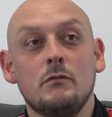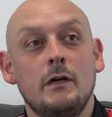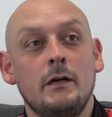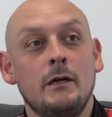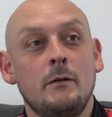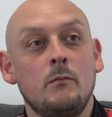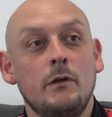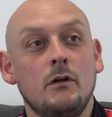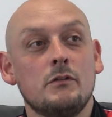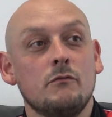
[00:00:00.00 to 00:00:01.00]

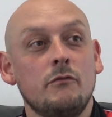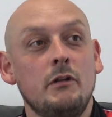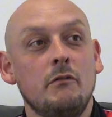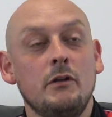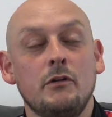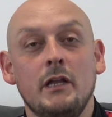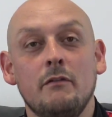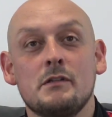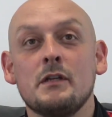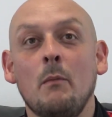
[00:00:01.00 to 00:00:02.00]
We got in some really, really good
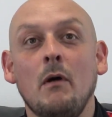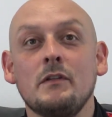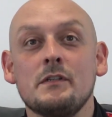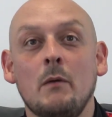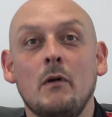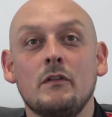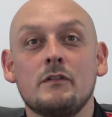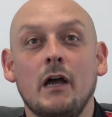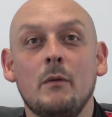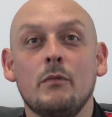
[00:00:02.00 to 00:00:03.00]
areas time after time
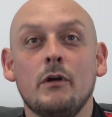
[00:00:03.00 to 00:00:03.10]
after time,